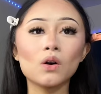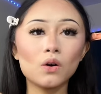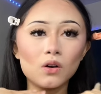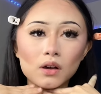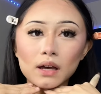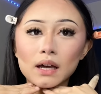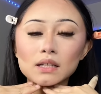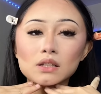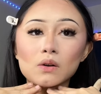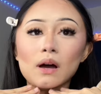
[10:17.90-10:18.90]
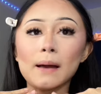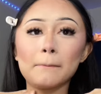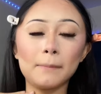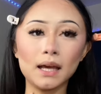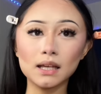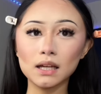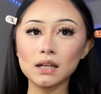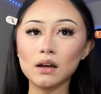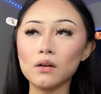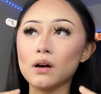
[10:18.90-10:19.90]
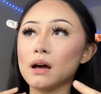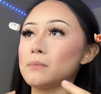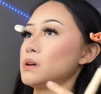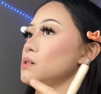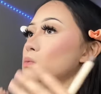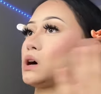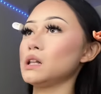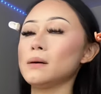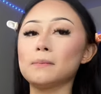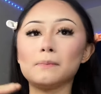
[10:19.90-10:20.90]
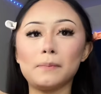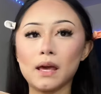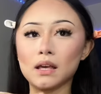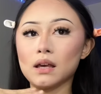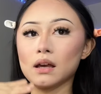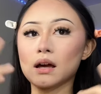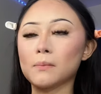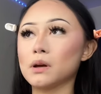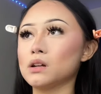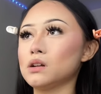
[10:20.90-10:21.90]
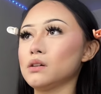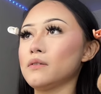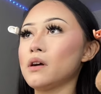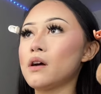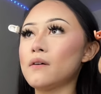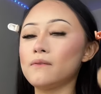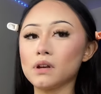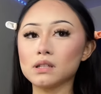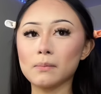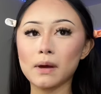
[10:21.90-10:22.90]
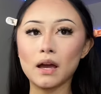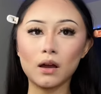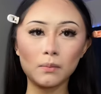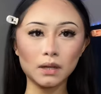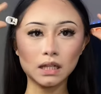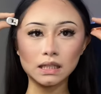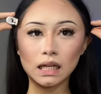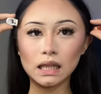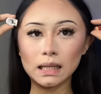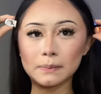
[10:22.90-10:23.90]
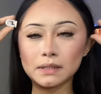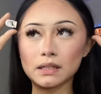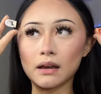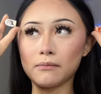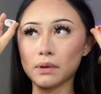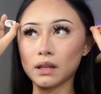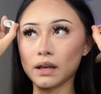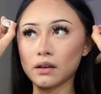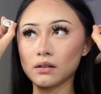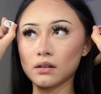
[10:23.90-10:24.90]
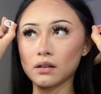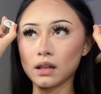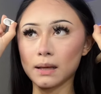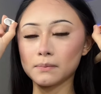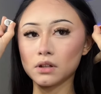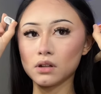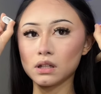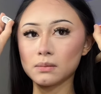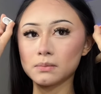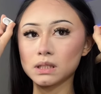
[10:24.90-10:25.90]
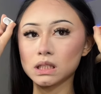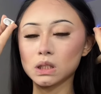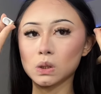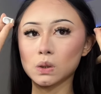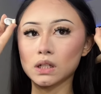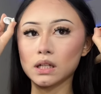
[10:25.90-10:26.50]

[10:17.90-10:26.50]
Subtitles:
Okay guys, so I'm baking now. While I'm baking, I'm gonna fix up my hair because the clips have been like clamped on them, so